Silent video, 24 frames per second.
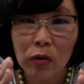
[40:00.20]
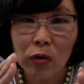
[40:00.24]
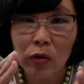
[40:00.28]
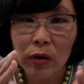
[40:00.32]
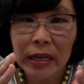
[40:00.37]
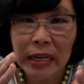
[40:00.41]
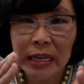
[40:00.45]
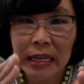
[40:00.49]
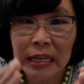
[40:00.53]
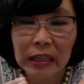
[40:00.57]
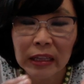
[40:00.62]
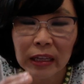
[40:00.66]

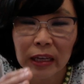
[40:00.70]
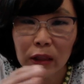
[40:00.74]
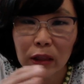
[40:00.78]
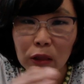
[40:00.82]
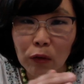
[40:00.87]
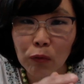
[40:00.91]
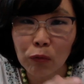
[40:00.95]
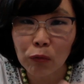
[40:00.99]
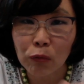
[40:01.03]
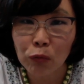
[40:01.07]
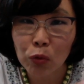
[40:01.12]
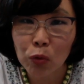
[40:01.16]
healing the
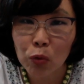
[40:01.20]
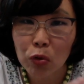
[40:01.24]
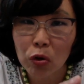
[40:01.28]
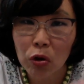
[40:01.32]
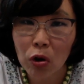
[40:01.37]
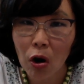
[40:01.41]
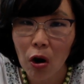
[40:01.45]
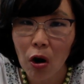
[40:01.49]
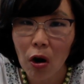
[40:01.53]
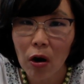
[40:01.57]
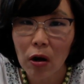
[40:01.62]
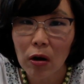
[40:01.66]
root
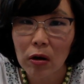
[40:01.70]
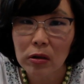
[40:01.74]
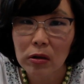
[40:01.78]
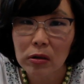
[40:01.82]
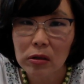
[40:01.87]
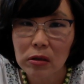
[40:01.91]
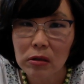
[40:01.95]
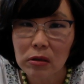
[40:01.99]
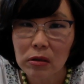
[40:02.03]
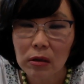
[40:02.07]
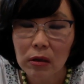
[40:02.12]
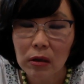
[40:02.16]

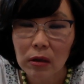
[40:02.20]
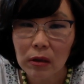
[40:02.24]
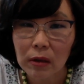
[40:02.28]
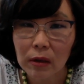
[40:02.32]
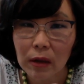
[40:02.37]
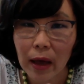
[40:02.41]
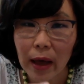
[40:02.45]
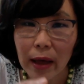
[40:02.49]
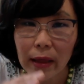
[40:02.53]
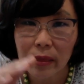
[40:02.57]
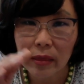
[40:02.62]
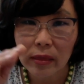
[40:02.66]
cause,
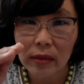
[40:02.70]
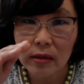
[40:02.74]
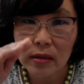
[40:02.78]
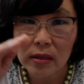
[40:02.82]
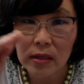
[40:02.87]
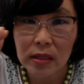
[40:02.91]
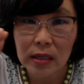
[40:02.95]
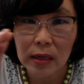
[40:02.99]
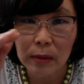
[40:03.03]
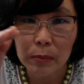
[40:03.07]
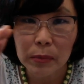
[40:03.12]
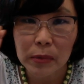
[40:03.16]
not the
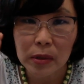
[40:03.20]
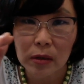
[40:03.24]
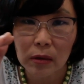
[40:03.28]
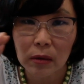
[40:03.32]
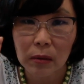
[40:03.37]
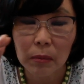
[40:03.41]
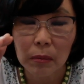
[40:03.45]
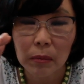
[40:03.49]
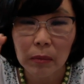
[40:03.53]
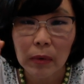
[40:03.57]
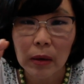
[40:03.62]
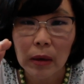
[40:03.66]

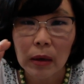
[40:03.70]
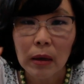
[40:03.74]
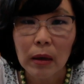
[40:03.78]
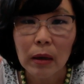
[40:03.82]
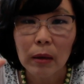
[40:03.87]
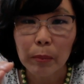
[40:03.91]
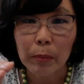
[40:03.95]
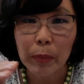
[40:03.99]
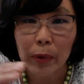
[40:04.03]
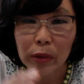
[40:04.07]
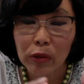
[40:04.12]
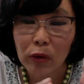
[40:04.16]
symptom,
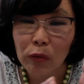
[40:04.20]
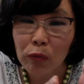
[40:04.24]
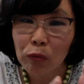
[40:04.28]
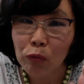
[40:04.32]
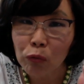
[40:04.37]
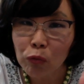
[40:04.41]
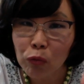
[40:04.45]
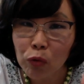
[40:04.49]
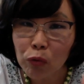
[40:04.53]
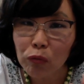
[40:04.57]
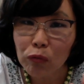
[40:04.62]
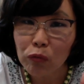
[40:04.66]
but the
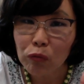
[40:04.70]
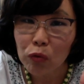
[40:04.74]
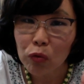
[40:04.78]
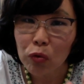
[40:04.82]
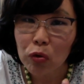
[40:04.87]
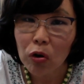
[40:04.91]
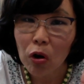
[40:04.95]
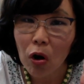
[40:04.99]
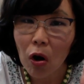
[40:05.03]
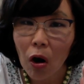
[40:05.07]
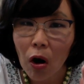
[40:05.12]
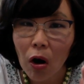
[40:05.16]
root
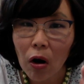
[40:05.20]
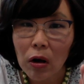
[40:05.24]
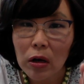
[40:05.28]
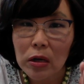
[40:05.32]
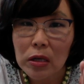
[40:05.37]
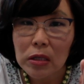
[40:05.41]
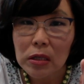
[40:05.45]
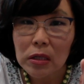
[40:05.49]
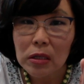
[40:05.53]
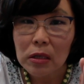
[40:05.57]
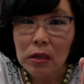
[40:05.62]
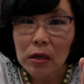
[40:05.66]

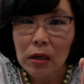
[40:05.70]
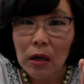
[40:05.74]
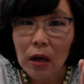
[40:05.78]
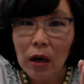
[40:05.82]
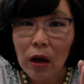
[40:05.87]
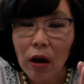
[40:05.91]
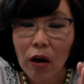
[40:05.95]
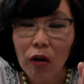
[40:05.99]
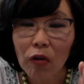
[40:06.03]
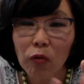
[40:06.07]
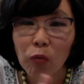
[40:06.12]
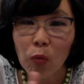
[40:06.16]
cause
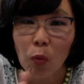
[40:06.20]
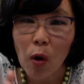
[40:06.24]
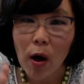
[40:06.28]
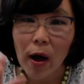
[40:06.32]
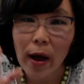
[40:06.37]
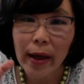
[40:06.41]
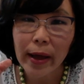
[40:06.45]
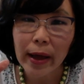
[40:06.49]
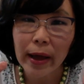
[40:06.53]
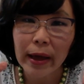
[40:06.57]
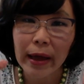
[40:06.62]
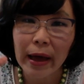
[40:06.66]
of
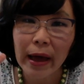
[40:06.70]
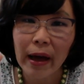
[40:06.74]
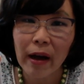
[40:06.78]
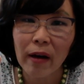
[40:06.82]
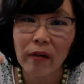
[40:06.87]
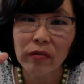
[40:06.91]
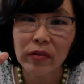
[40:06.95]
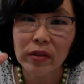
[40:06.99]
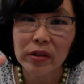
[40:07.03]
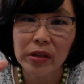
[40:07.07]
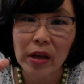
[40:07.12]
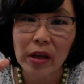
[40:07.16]
why I
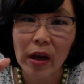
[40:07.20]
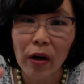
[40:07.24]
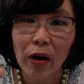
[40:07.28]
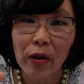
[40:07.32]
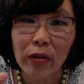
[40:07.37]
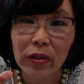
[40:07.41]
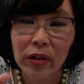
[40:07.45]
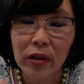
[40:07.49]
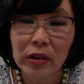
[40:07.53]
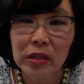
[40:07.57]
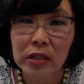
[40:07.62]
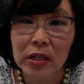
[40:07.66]
have this
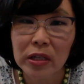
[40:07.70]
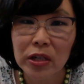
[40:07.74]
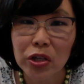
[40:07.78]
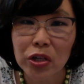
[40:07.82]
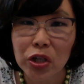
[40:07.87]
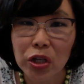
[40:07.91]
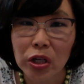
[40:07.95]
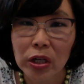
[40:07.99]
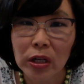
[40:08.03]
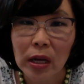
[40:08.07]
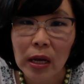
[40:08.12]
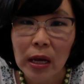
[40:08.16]
health
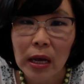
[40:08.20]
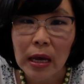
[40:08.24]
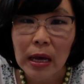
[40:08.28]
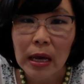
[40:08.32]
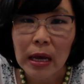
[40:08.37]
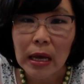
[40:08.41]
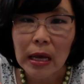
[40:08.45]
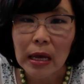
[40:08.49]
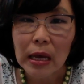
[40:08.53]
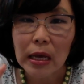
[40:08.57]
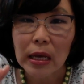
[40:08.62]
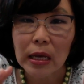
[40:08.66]
condition,
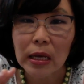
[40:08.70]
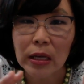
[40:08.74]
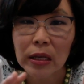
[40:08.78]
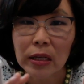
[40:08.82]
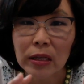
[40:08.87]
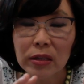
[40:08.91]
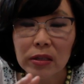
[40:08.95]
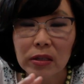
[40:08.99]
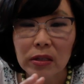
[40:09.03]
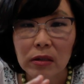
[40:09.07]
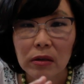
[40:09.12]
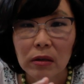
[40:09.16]

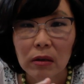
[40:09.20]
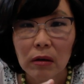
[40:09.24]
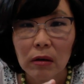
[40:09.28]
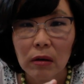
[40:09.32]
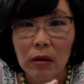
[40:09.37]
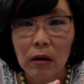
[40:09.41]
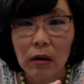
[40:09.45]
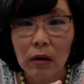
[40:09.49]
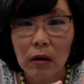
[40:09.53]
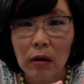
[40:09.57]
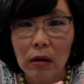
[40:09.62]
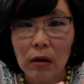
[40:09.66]
is
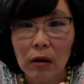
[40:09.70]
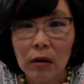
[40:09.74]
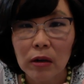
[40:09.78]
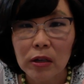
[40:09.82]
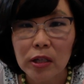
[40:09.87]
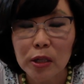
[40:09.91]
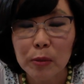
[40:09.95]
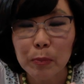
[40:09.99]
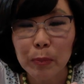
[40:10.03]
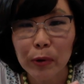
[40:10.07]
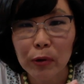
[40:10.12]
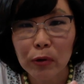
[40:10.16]
a
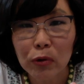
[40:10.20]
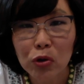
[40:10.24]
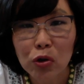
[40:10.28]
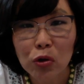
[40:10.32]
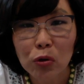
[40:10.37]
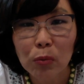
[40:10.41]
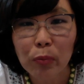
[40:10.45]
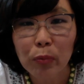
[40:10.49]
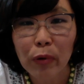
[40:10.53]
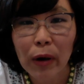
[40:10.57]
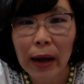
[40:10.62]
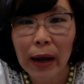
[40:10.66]

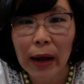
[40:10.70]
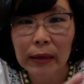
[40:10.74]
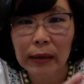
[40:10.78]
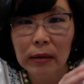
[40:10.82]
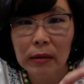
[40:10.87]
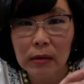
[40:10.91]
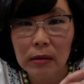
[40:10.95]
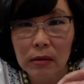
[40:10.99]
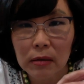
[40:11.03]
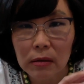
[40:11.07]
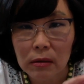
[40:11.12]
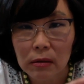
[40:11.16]
spiritual
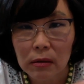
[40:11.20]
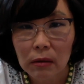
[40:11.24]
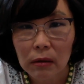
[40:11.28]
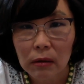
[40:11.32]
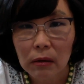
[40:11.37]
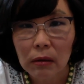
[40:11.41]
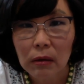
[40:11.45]
practice,